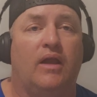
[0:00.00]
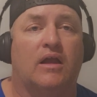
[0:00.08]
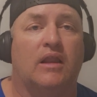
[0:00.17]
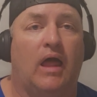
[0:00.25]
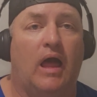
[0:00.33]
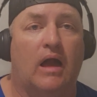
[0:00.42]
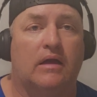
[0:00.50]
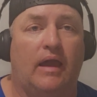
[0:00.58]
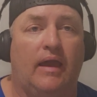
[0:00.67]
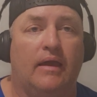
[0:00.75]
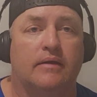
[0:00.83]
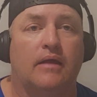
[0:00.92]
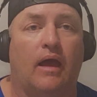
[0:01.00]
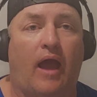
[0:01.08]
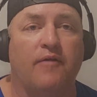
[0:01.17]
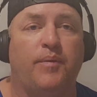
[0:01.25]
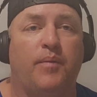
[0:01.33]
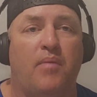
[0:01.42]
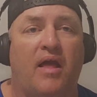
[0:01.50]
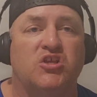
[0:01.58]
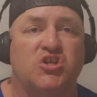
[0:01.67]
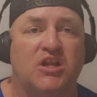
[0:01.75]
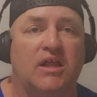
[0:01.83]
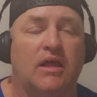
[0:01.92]
o'clock, and I've been
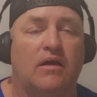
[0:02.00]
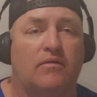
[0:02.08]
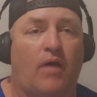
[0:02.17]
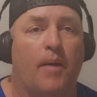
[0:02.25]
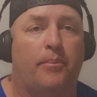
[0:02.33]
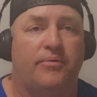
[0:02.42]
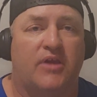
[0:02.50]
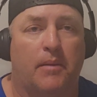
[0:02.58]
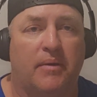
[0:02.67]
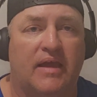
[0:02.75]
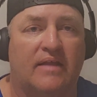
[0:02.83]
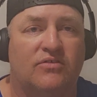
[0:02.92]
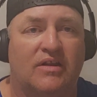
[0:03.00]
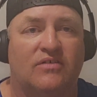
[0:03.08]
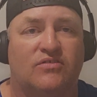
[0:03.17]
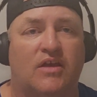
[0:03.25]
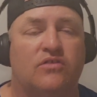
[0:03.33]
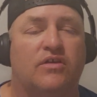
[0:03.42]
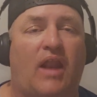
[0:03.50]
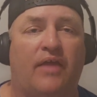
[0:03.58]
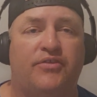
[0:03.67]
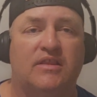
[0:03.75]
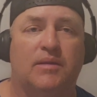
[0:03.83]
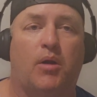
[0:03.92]
mentioning coming into this season, I
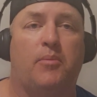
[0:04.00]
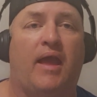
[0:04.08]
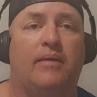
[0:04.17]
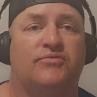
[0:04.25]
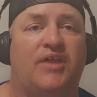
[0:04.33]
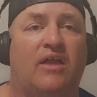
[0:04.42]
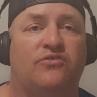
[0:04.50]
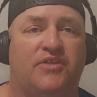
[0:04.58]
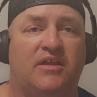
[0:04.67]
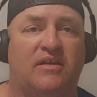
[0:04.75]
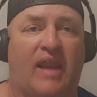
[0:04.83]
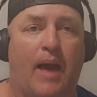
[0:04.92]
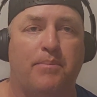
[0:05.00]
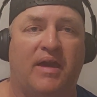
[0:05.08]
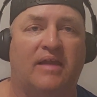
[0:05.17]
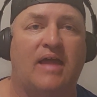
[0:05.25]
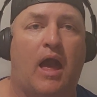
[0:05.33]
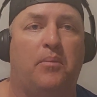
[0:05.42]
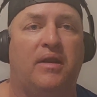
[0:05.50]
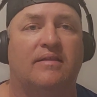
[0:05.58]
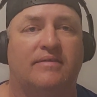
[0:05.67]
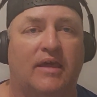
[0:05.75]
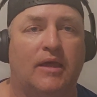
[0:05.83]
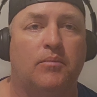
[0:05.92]
think the Birmingham Stallions need to not be a dominant
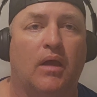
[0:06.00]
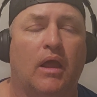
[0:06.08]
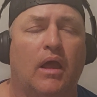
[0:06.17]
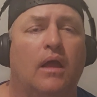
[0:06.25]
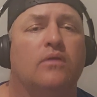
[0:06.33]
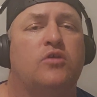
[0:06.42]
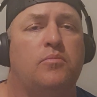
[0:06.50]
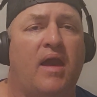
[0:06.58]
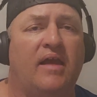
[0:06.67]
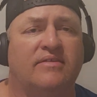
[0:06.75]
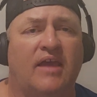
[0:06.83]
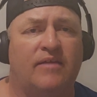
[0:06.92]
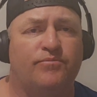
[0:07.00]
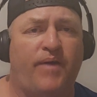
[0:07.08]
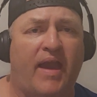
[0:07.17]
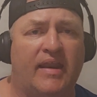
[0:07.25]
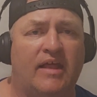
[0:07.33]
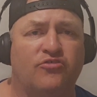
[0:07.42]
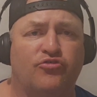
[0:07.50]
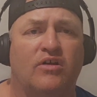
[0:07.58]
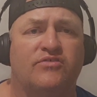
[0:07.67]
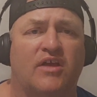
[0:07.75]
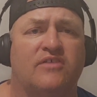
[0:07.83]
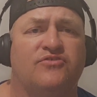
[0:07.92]
team to maintain fan
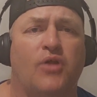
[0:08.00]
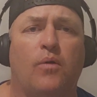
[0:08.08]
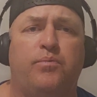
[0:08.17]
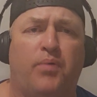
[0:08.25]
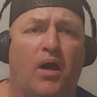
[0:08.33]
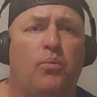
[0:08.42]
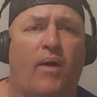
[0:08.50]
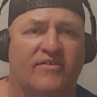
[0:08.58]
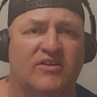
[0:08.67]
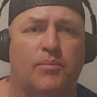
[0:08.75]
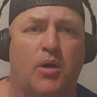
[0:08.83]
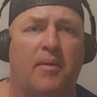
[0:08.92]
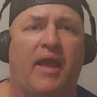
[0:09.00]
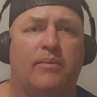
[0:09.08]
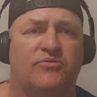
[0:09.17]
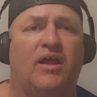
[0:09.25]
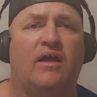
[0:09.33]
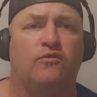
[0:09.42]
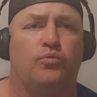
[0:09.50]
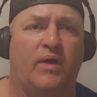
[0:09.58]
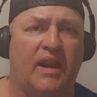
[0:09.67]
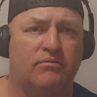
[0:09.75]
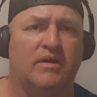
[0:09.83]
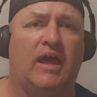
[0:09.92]
interest. It's no fun watching the Birmingham Stallions win
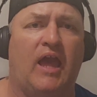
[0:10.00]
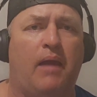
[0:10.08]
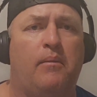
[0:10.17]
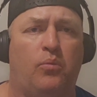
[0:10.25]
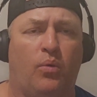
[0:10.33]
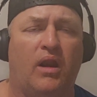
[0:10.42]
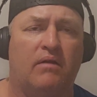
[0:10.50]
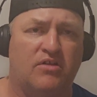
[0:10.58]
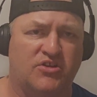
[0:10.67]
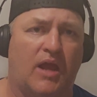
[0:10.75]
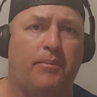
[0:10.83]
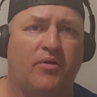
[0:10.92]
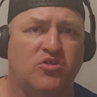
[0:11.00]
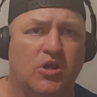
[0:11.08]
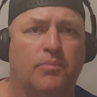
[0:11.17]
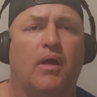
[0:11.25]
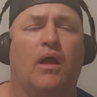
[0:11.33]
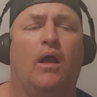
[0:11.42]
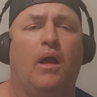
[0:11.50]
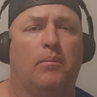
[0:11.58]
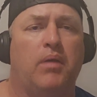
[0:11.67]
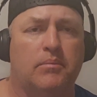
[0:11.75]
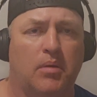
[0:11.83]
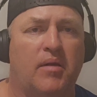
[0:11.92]
every game and win every championship.
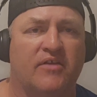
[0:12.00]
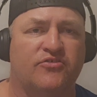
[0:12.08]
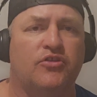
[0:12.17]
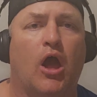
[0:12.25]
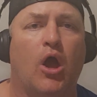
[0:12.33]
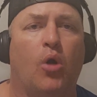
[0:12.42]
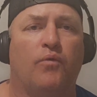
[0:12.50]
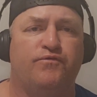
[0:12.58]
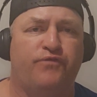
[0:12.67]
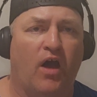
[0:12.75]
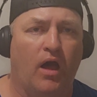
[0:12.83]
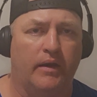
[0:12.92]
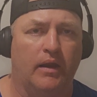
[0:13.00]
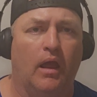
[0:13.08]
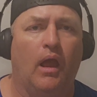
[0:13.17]
Blah, blah, that's no fun.